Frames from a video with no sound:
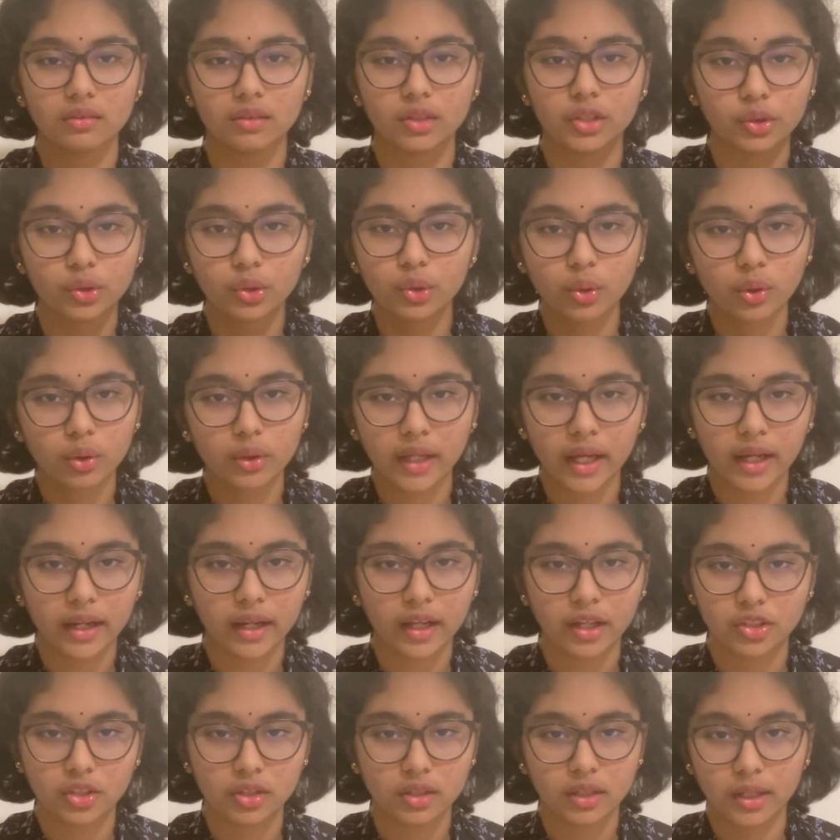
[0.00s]
dual
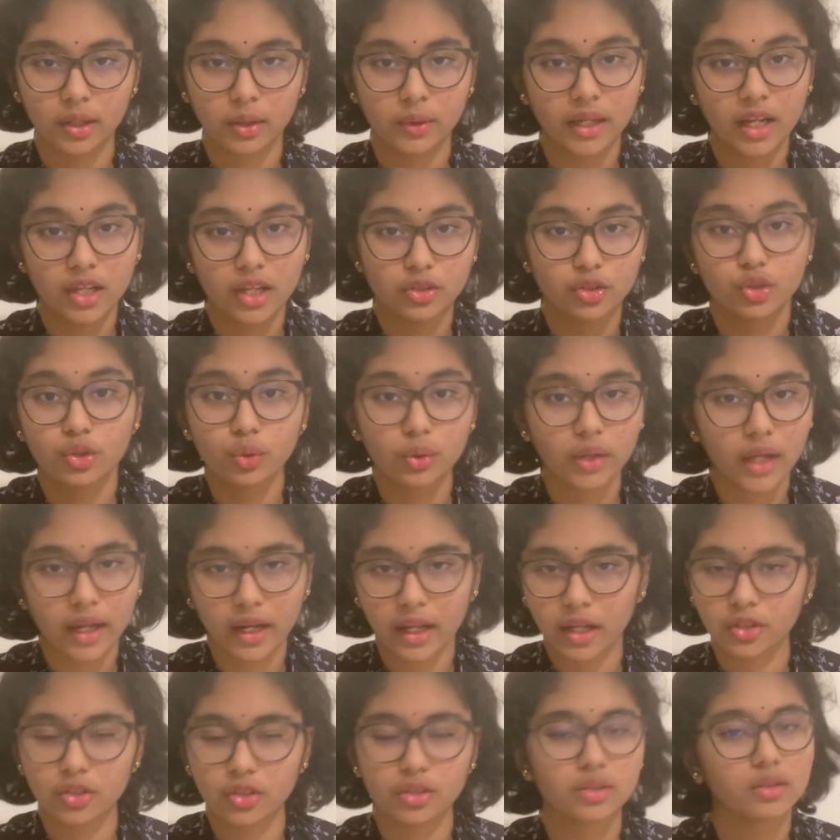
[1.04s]
direction, like it has 2
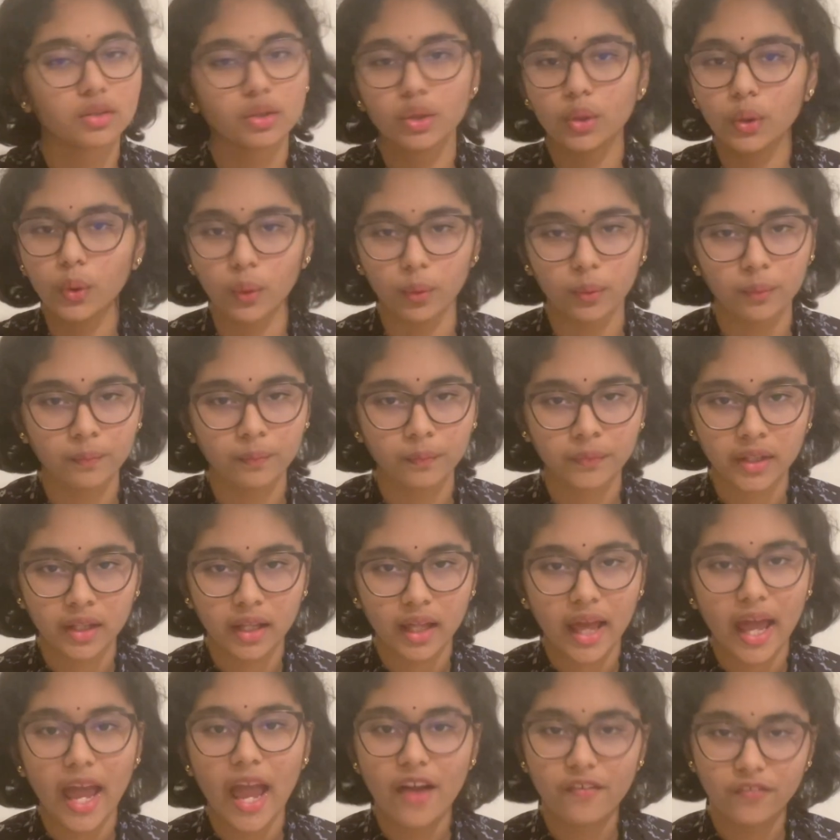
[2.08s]
directions. No,
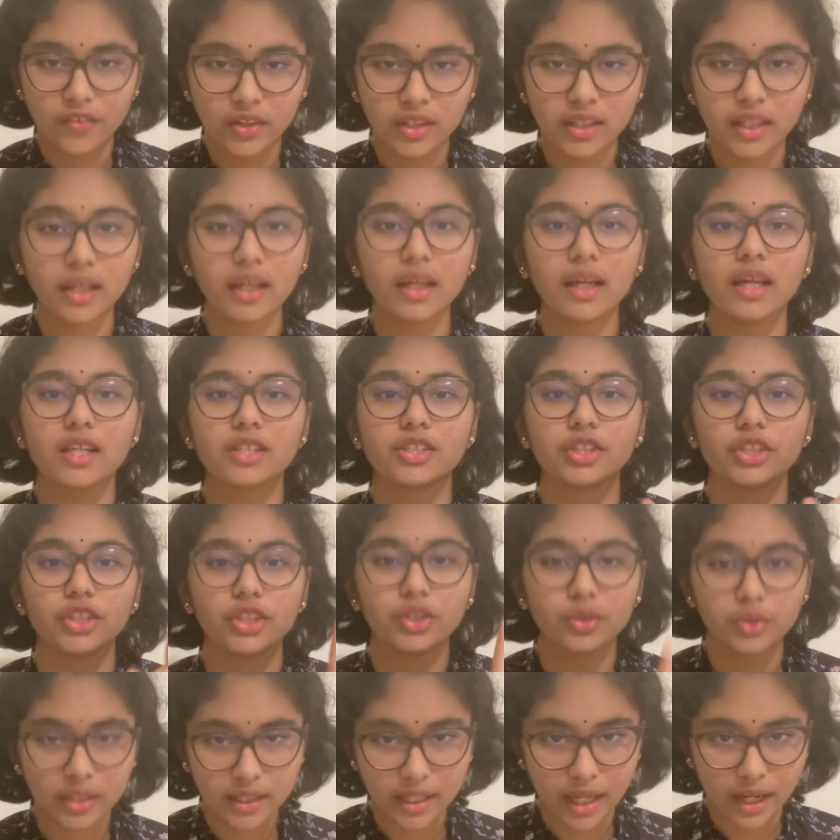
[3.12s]
everything is
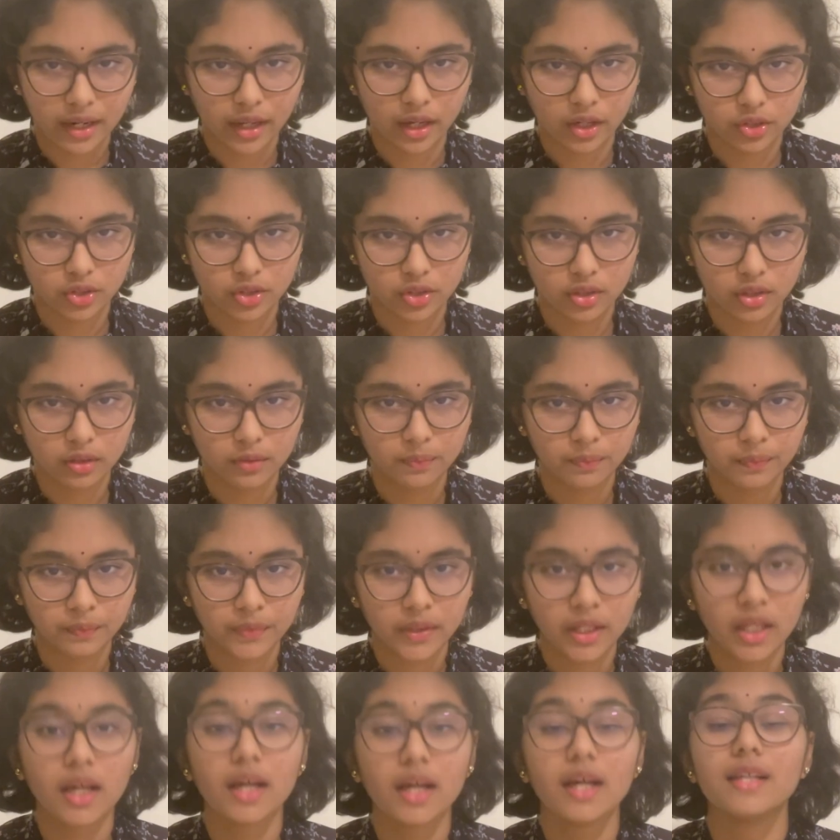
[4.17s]
unidirectional.
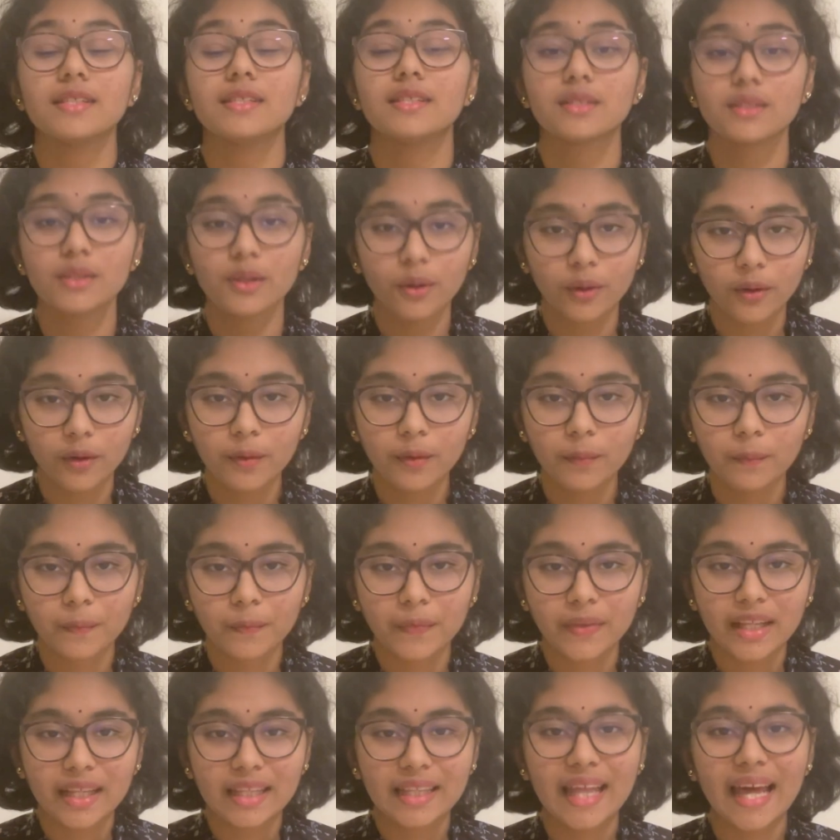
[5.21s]
So
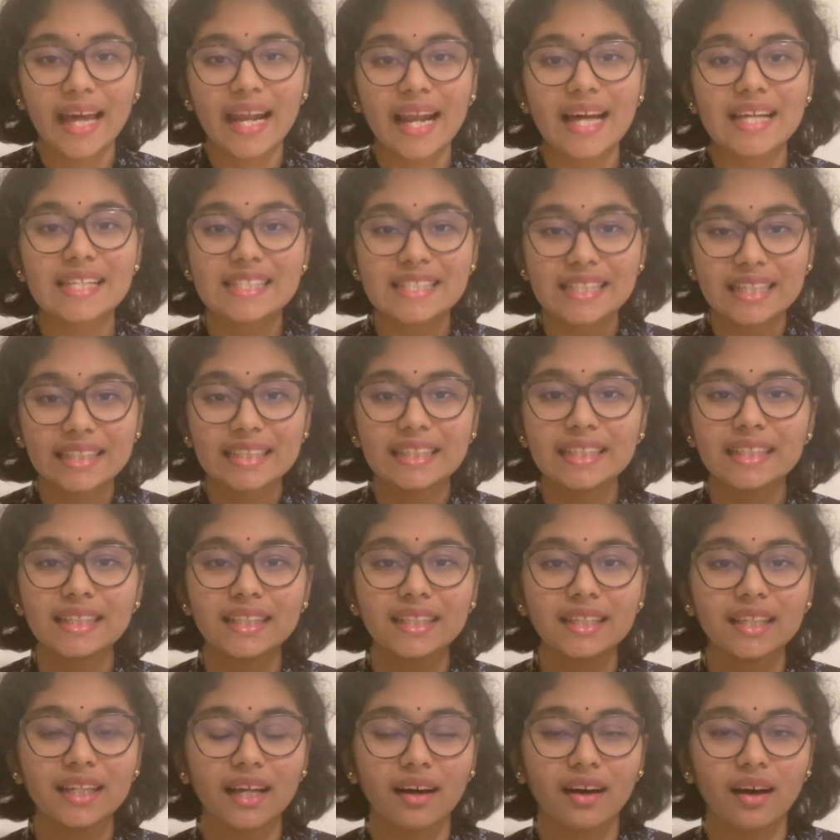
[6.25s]
there are
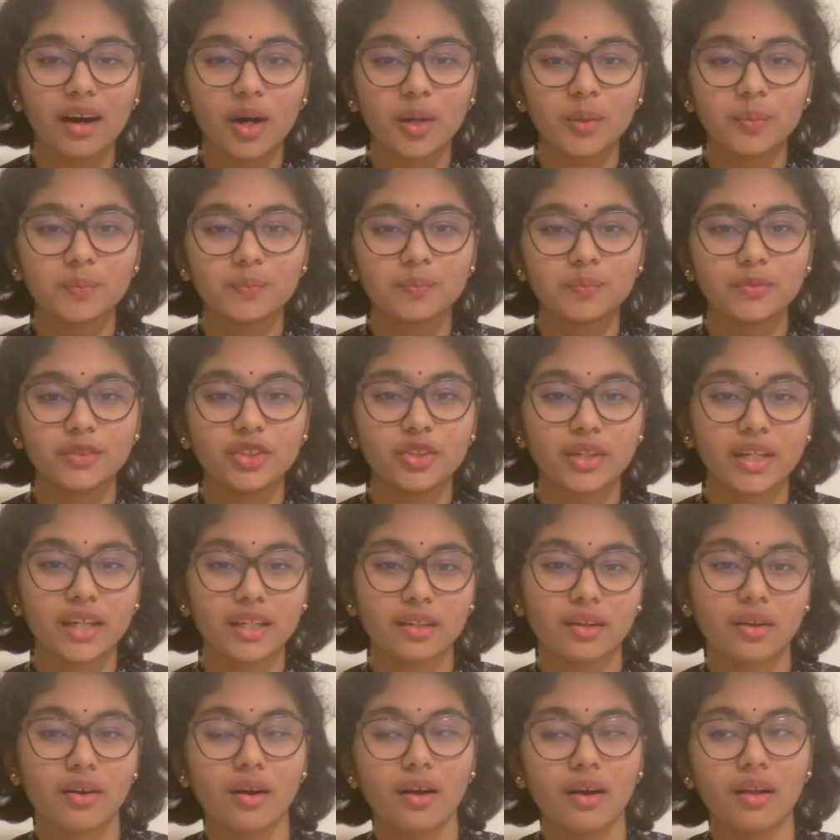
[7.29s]
certain, you
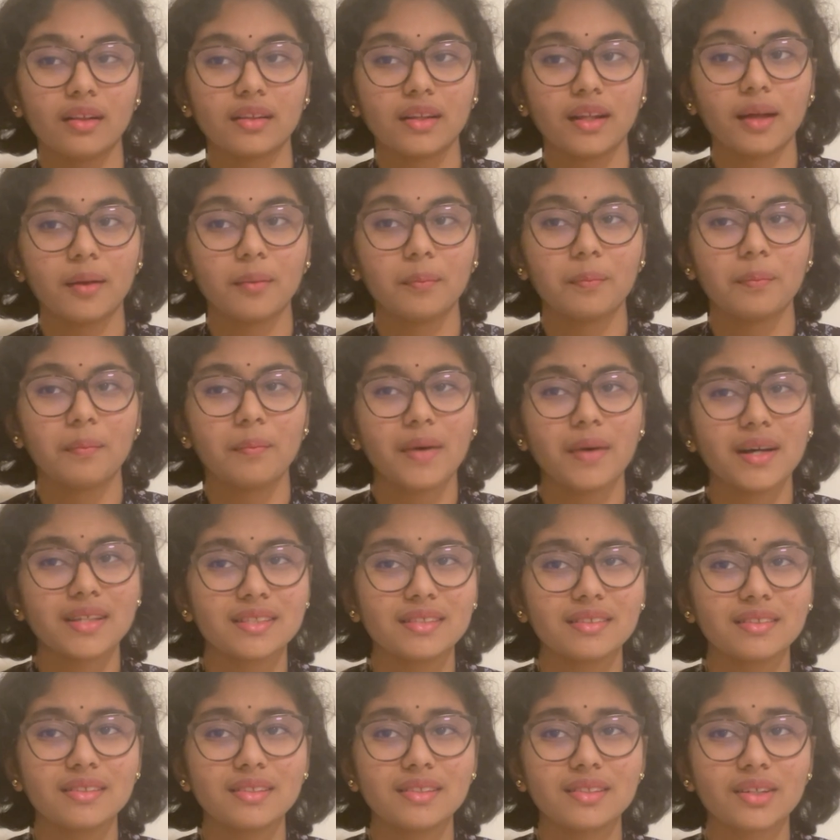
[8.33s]
can call them
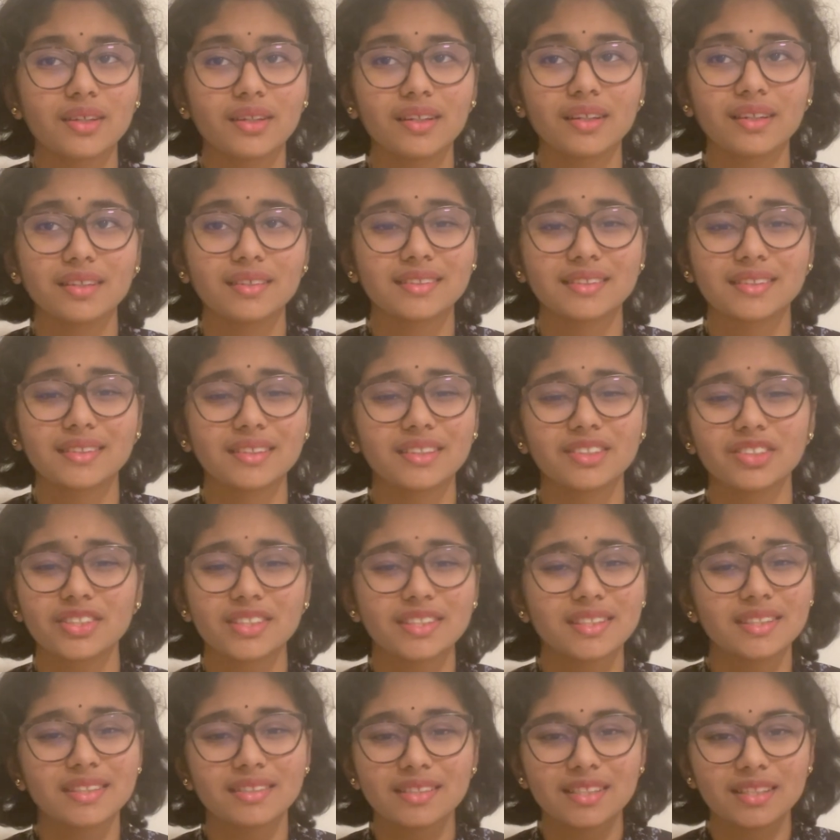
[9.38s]
muscles or
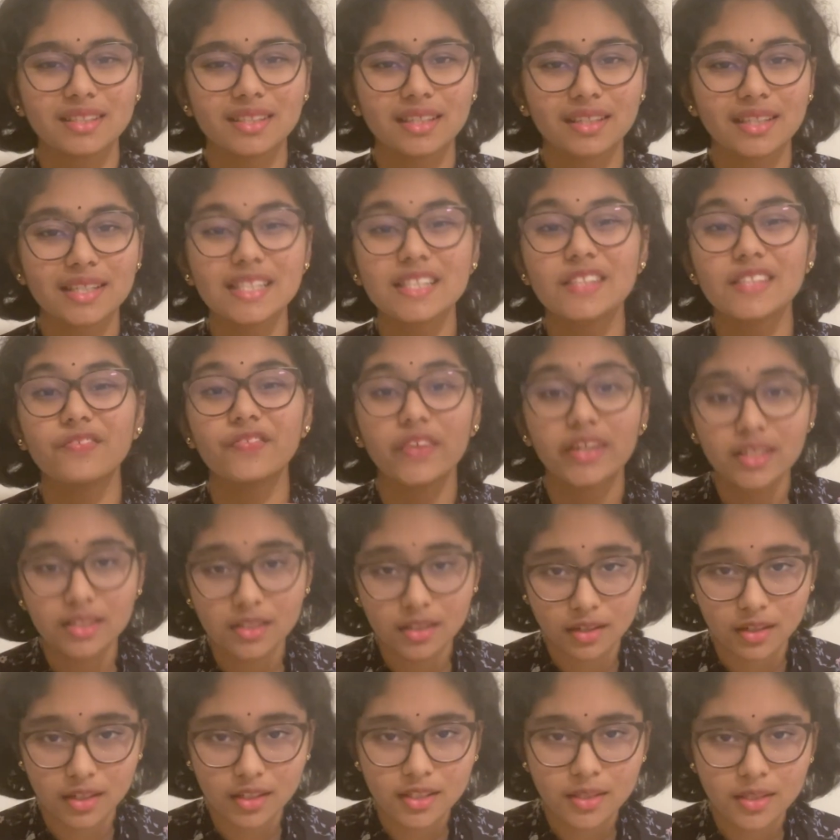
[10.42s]
just certain
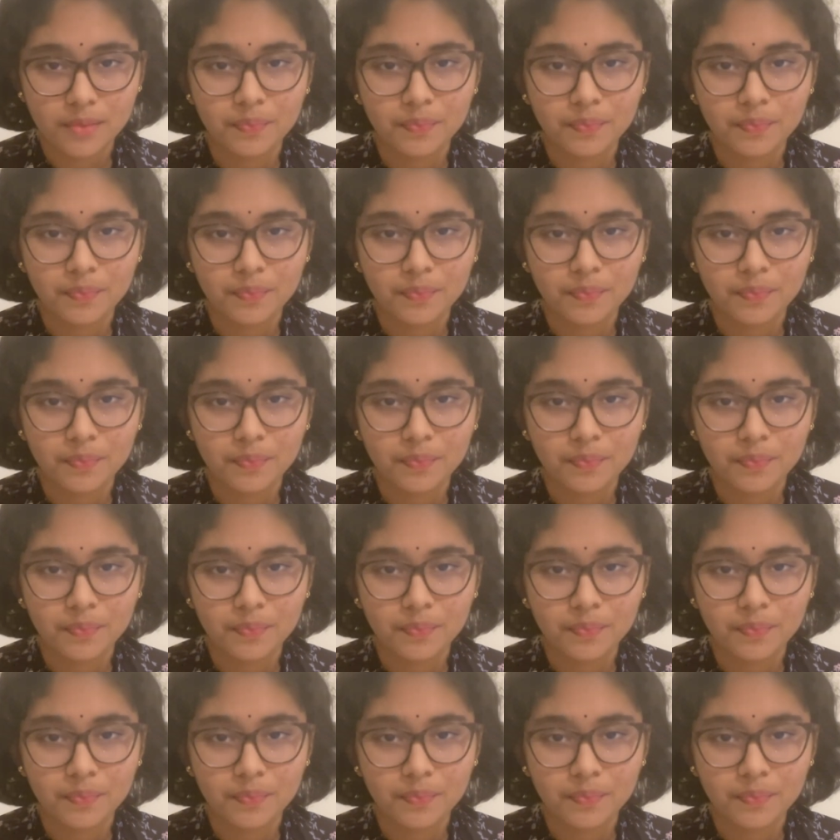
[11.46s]
sphincters